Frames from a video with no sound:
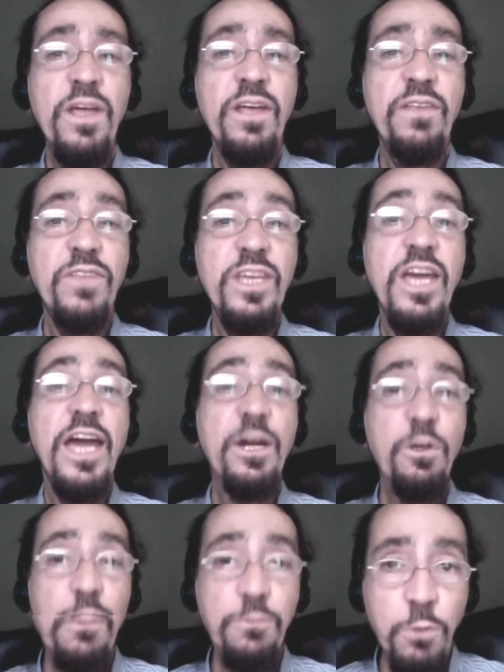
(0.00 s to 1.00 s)
the air
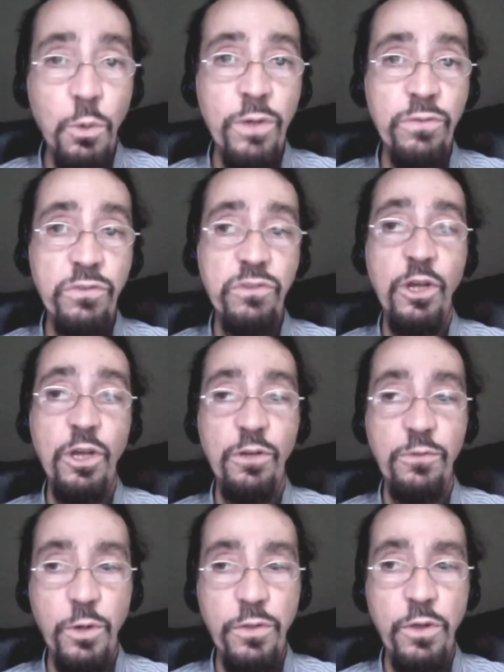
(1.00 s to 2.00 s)
force
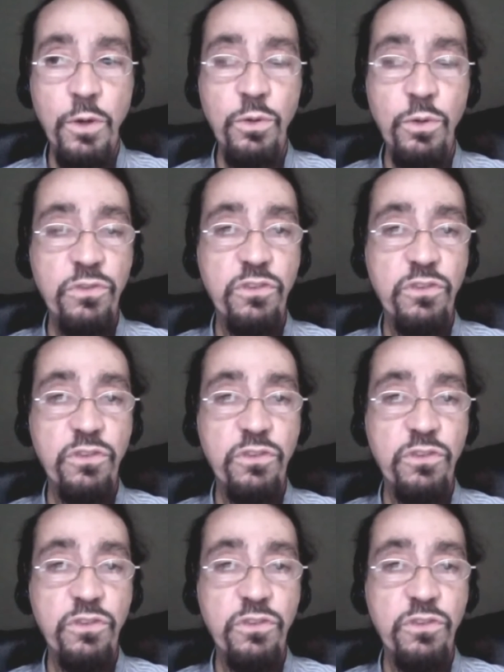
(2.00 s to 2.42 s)
for those